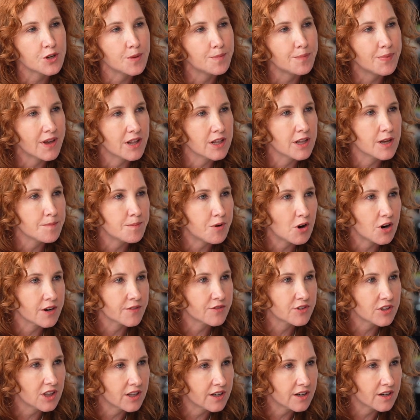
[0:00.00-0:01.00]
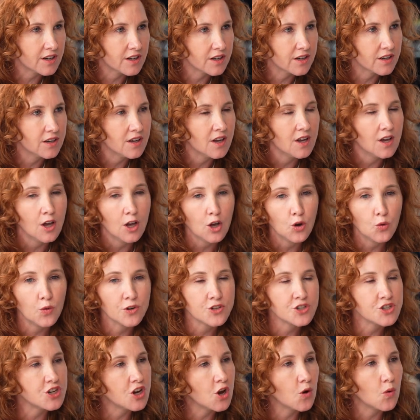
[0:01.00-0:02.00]
compelling part of Clara,
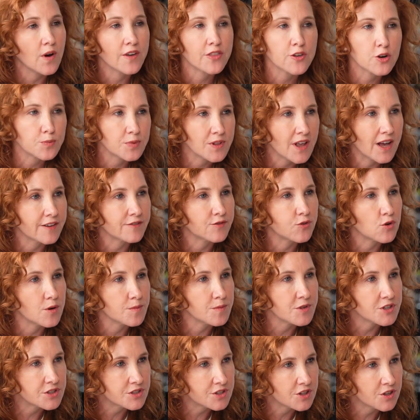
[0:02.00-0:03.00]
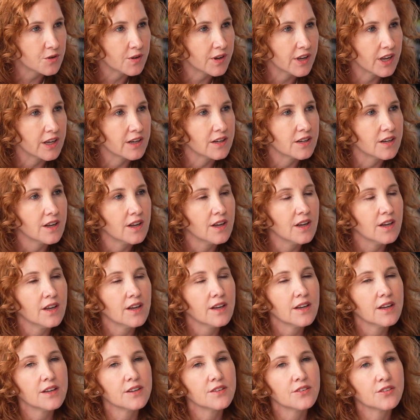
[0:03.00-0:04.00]
which no other platform is doing,
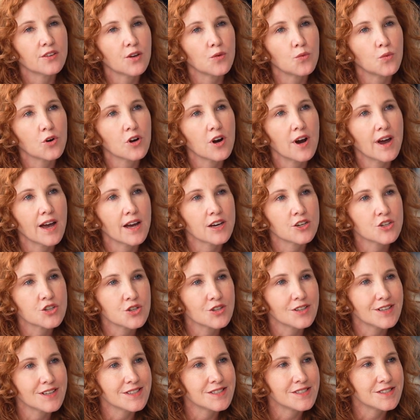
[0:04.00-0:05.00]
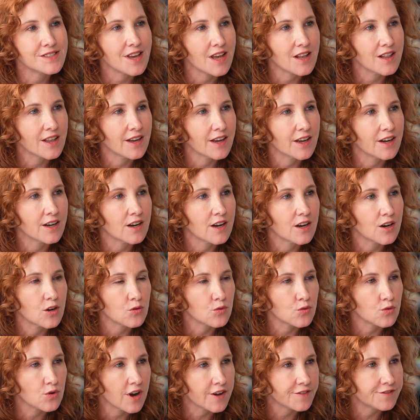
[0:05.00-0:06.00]
is that we're actually selling
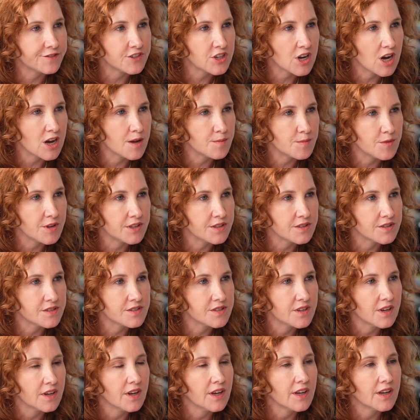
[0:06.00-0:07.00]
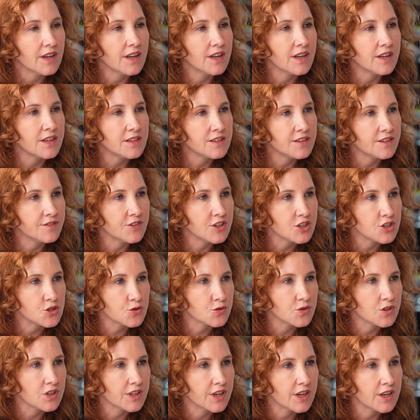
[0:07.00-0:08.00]
rough diamonds
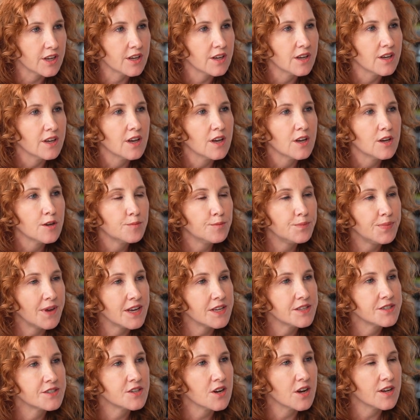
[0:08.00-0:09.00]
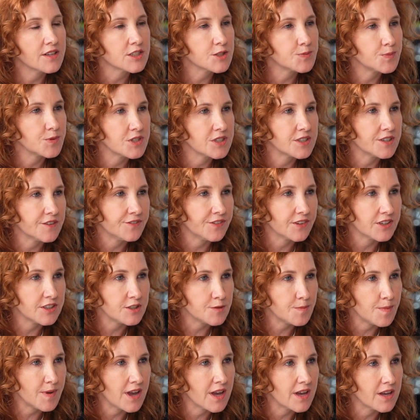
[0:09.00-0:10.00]
individually based on specific
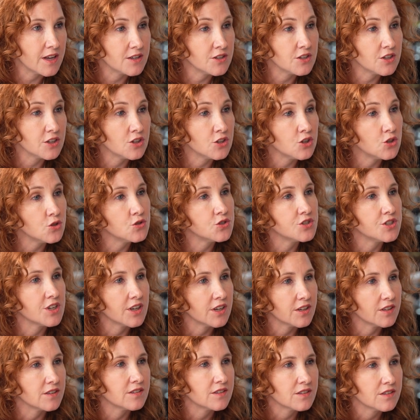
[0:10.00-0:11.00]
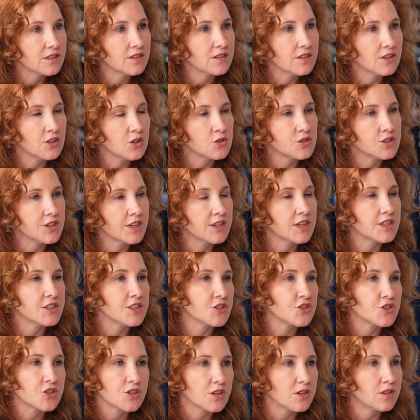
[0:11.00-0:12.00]
demand using a
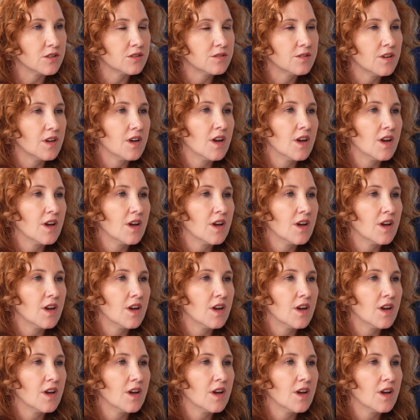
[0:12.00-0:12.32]
digital